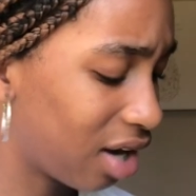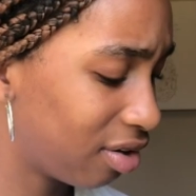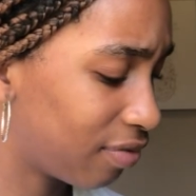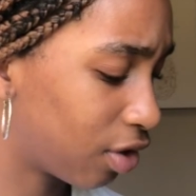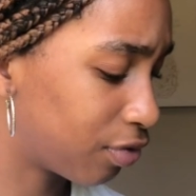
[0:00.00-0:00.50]
I don't
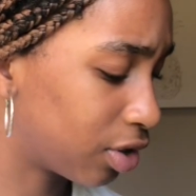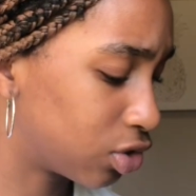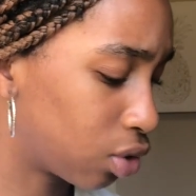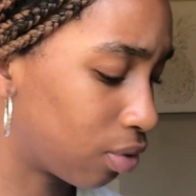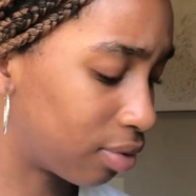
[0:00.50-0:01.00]
even know if they're
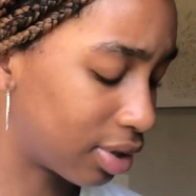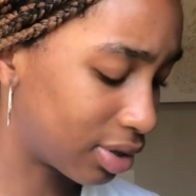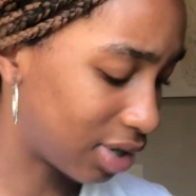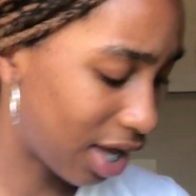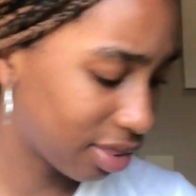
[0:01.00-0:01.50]
Jordan
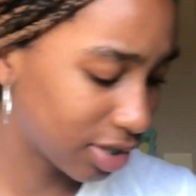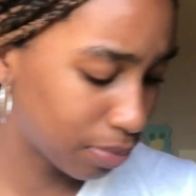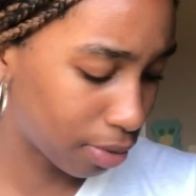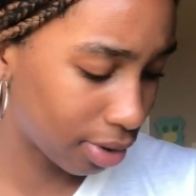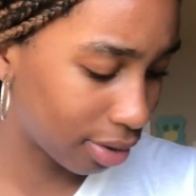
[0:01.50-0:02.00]
1s. At this
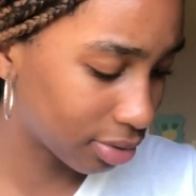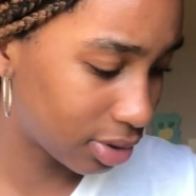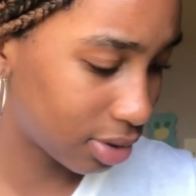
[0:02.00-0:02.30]
point,